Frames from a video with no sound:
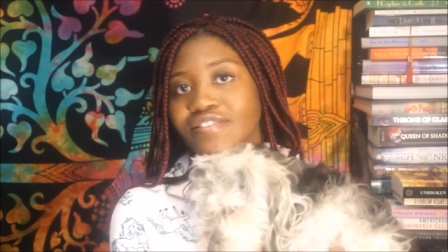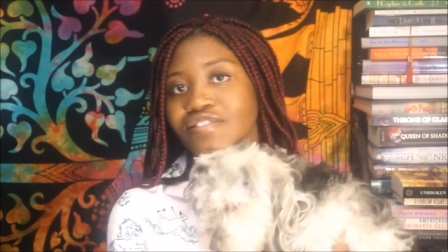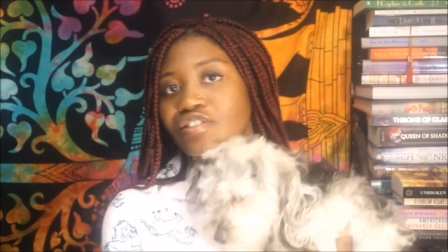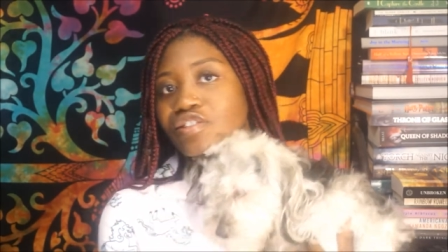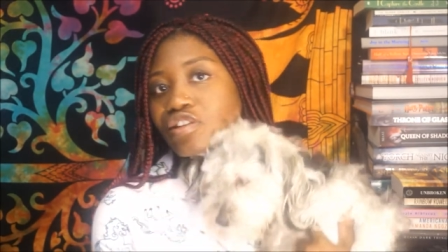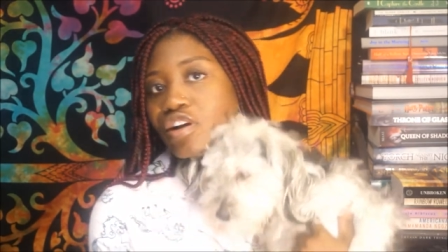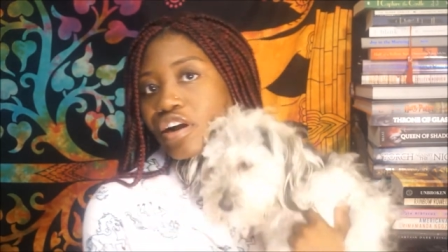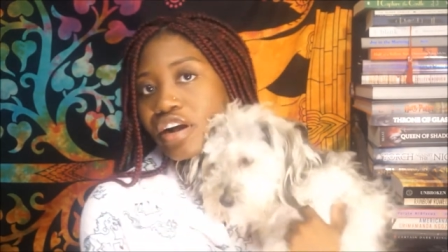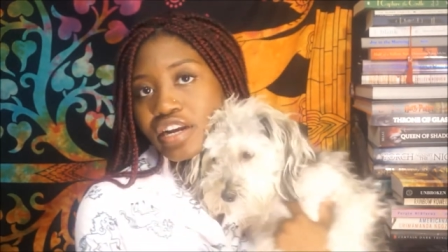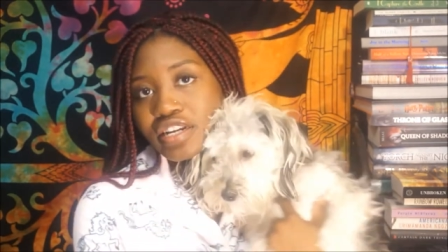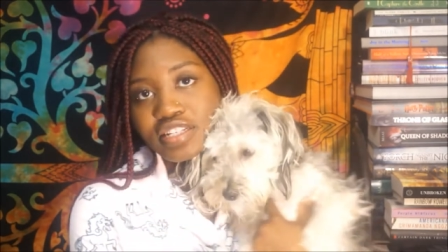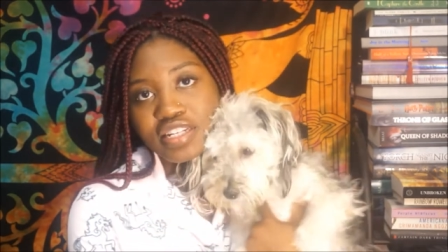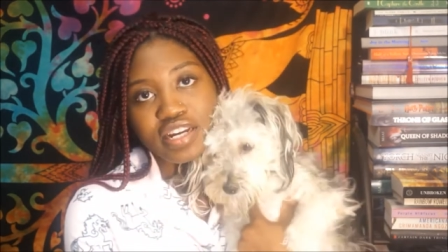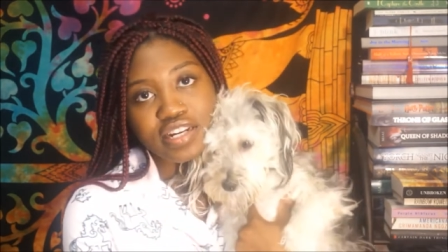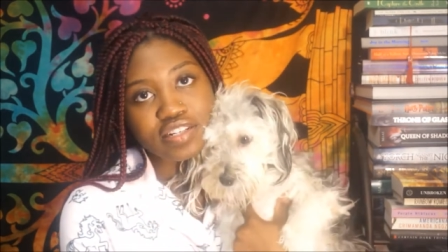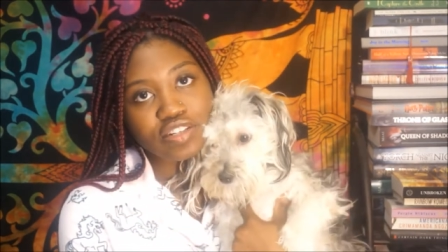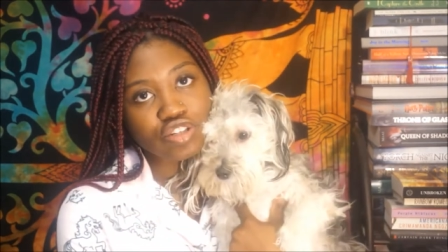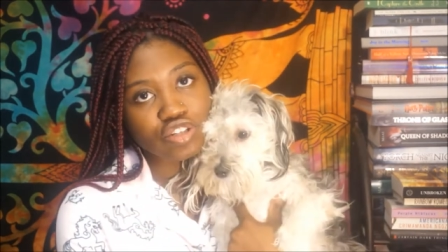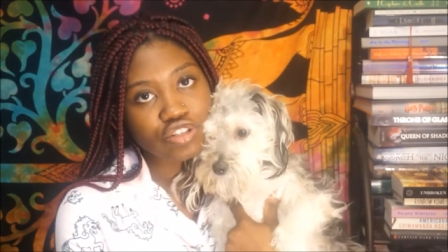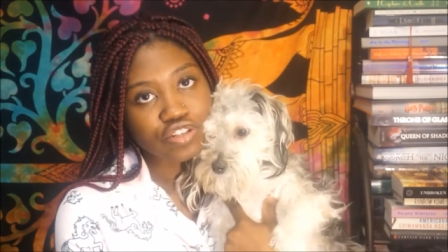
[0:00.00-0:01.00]
Sorry,
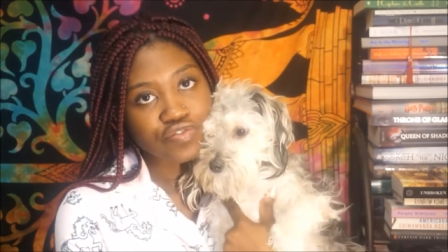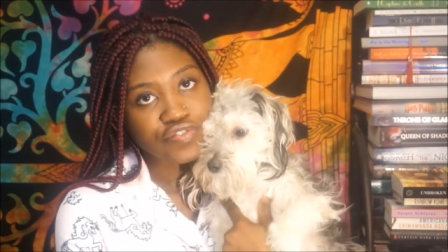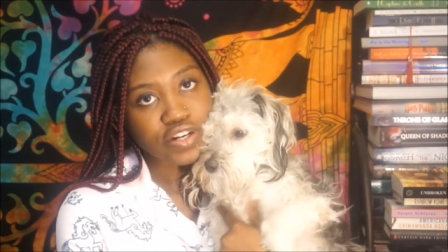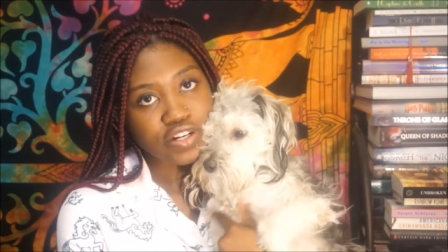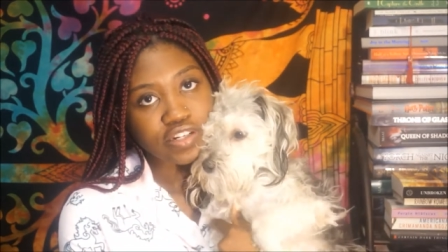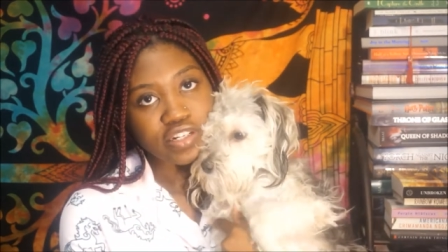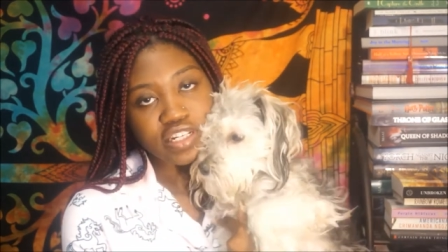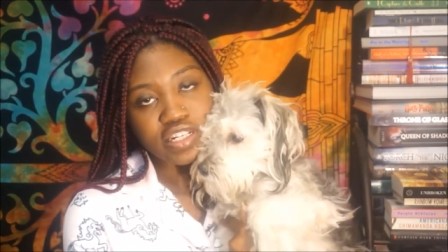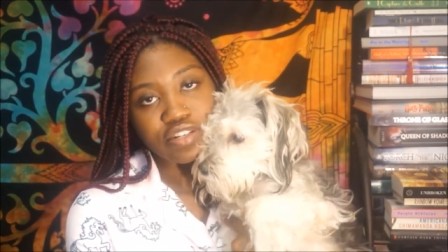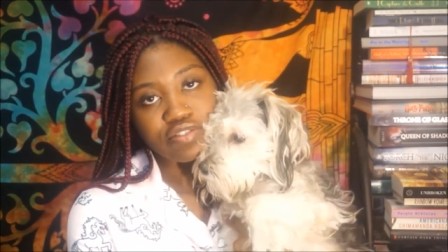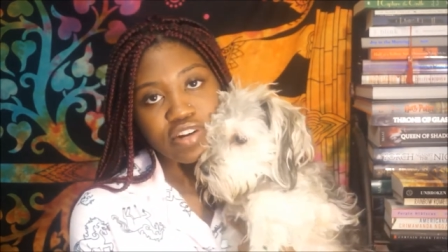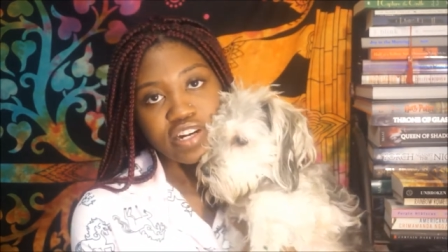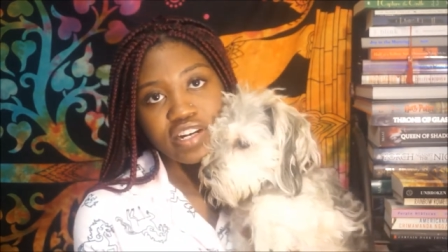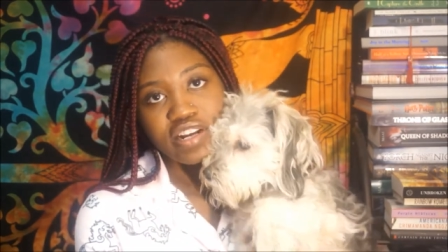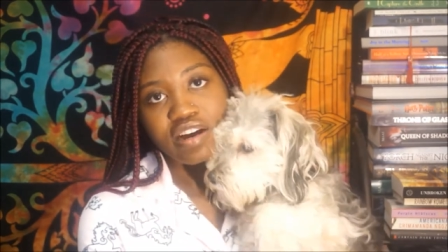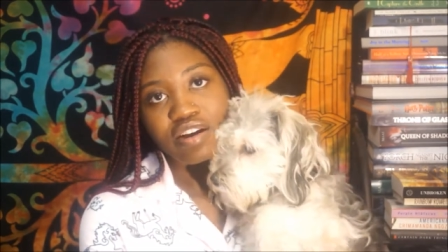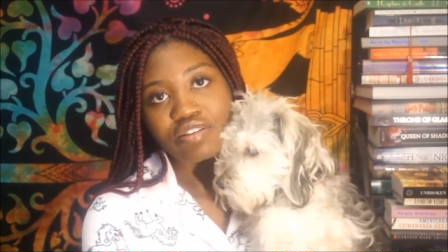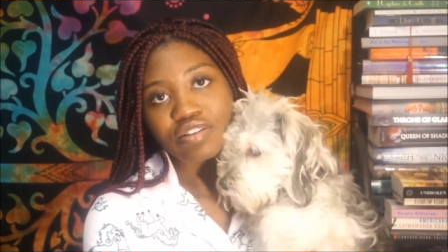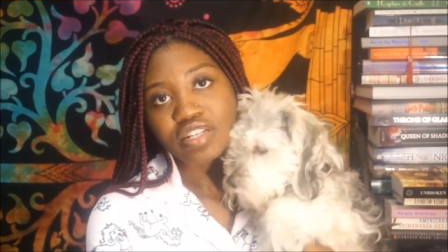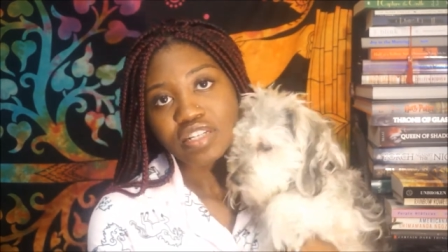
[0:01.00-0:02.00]
Teddy's just very needy right
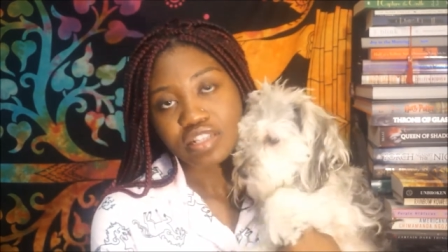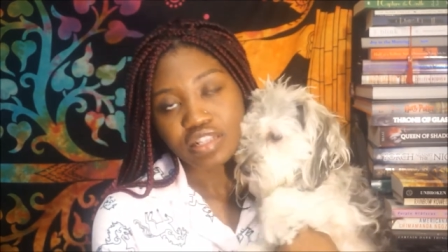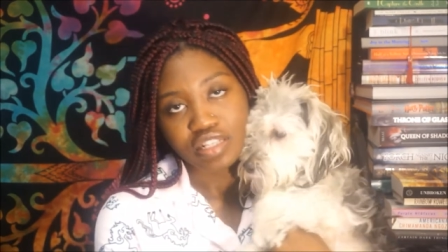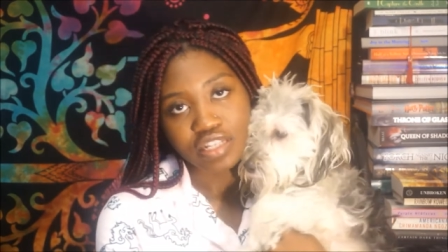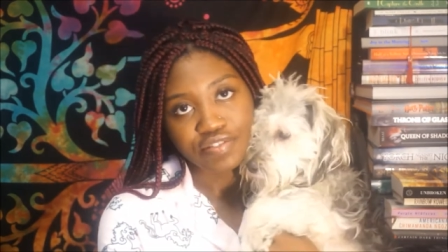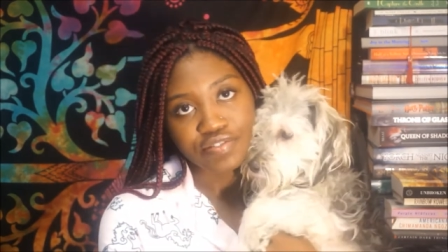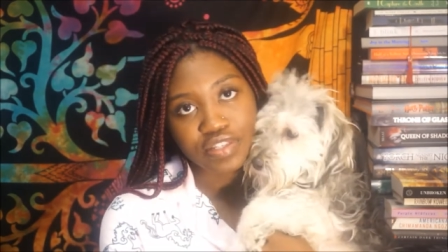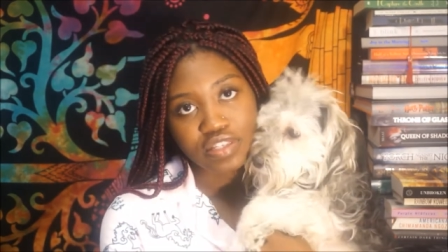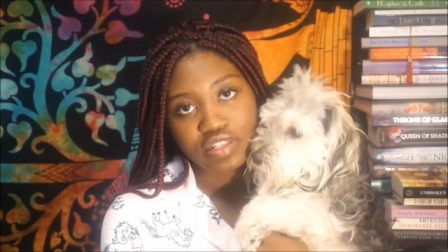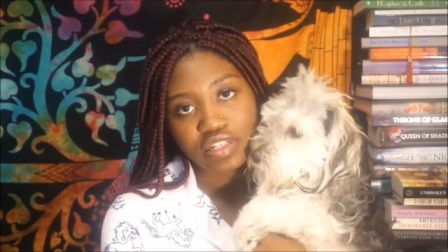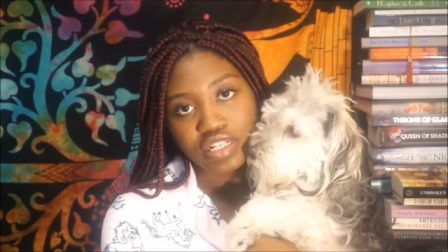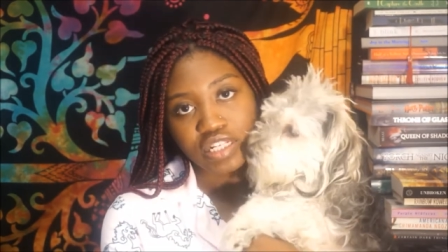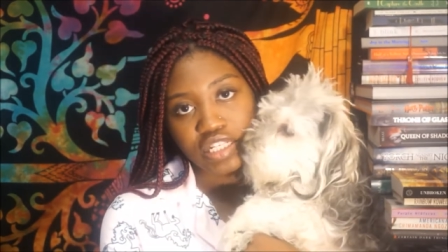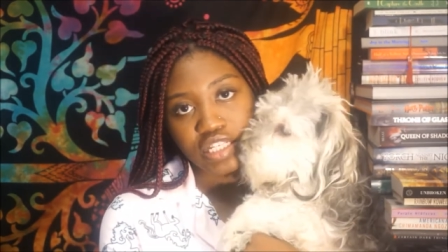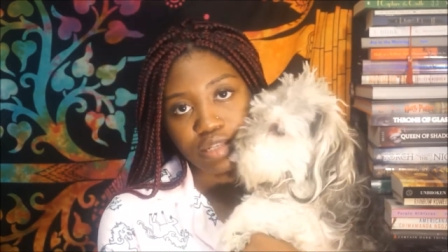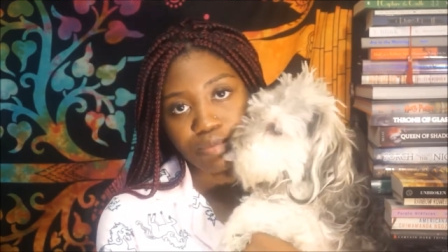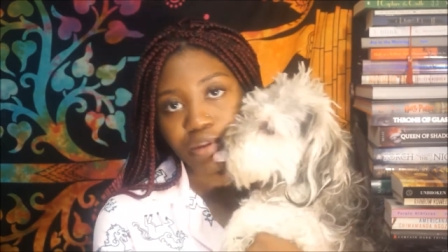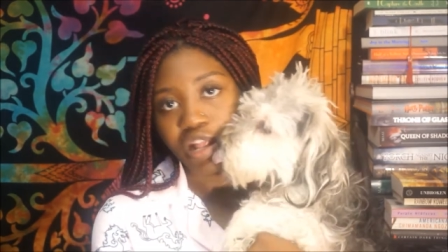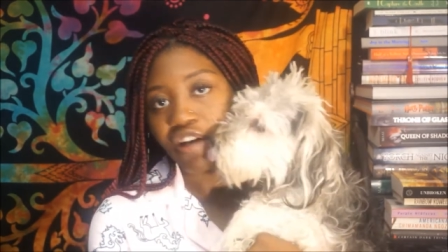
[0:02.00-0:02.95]
now, and he needs he needs